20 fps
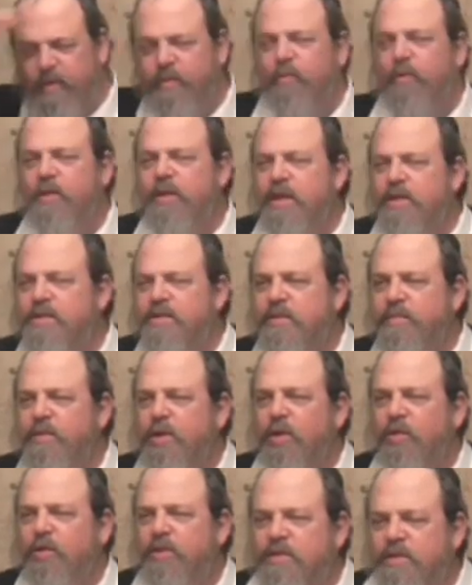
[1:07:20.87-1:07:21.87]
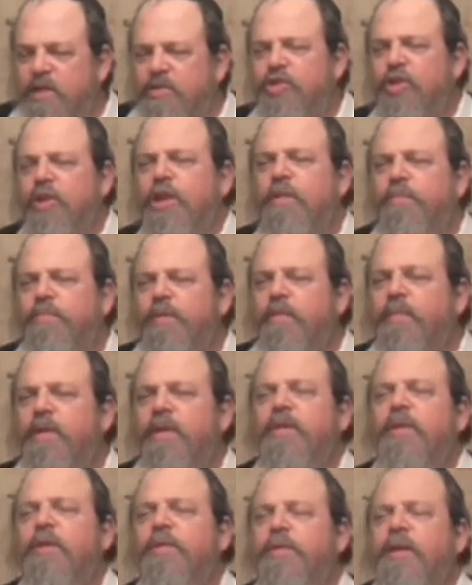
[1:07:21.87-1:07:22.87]
When they see me holding such an
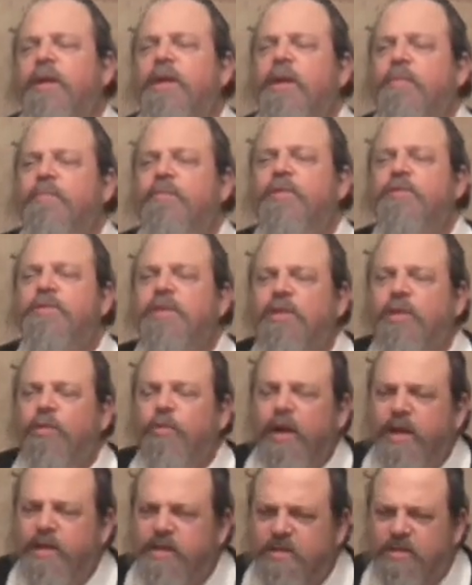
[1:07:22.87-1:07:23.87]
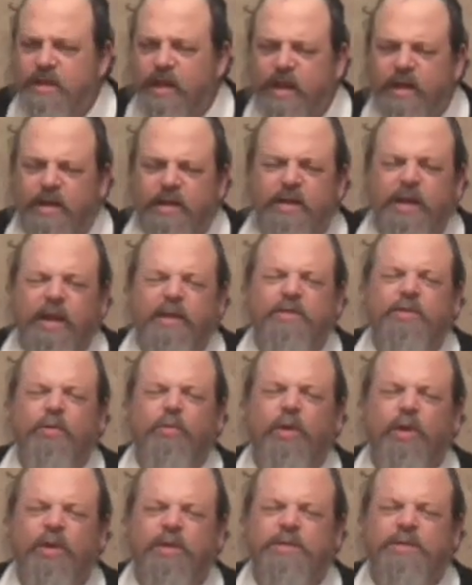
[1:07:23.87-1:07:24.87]
implement, they'll think I'm using the right side and not the
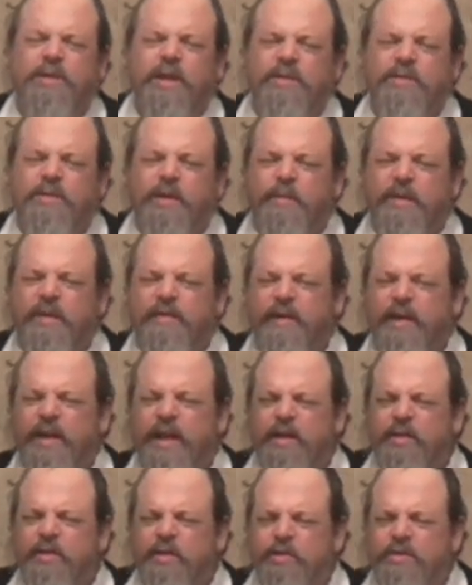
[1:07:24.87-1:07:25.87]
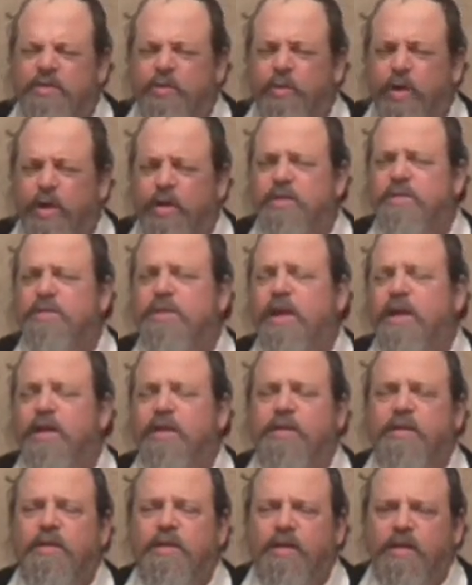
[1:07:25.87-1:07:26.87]
wrong side. So I'm even allowed to use the wrong side.
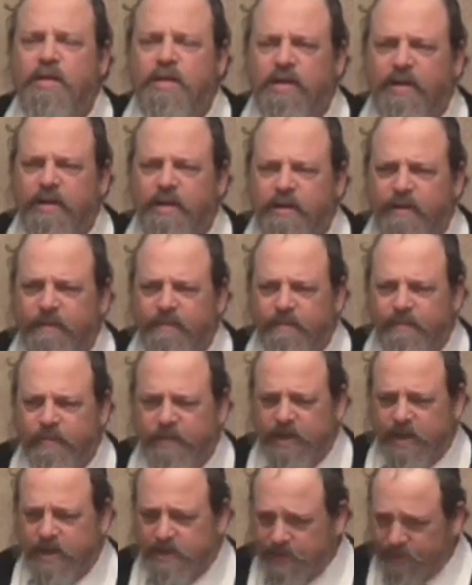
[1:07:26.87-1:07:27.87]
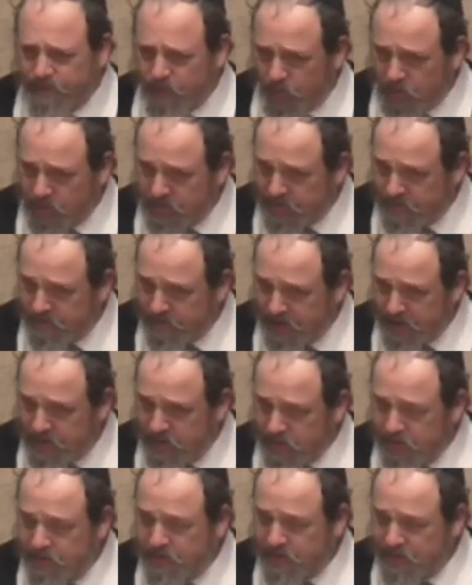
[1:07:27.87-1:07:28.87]
Because of course, I'm not
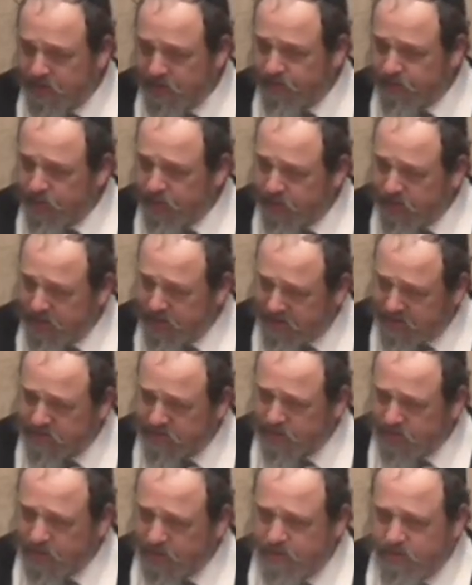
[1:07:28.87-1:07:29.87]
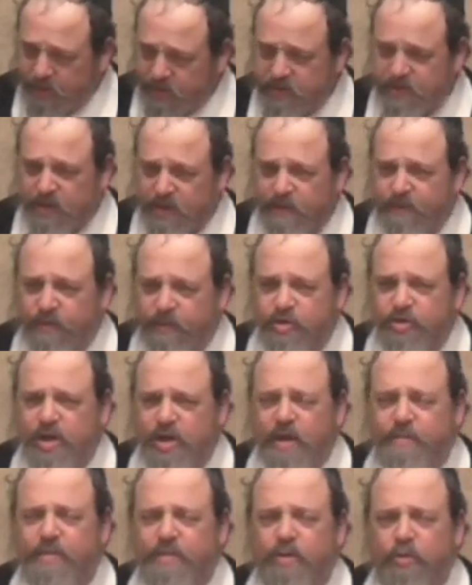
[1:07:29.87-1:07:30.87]
using it for isser, I'm using it for
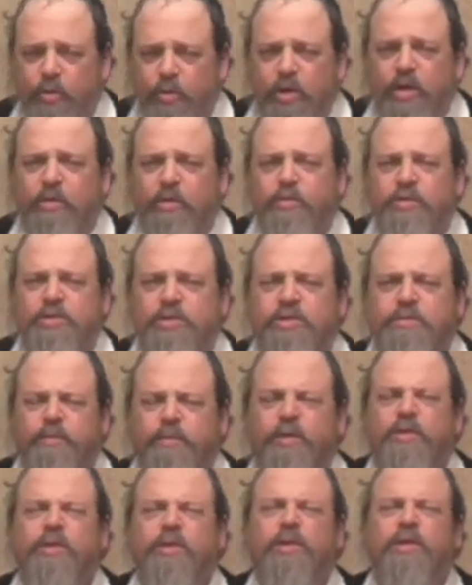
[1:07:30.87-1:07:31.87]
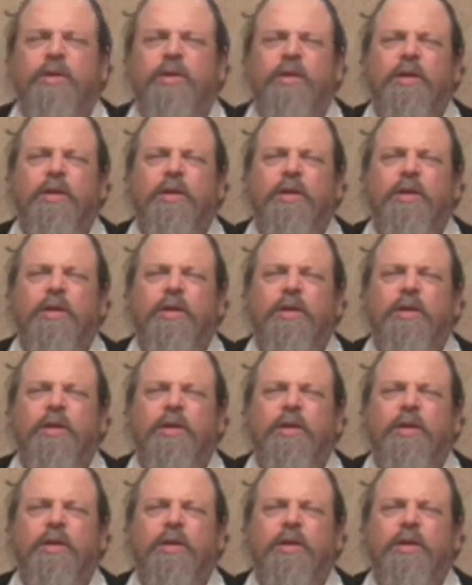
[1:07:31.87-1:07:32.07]
chopping wood, which is mutter.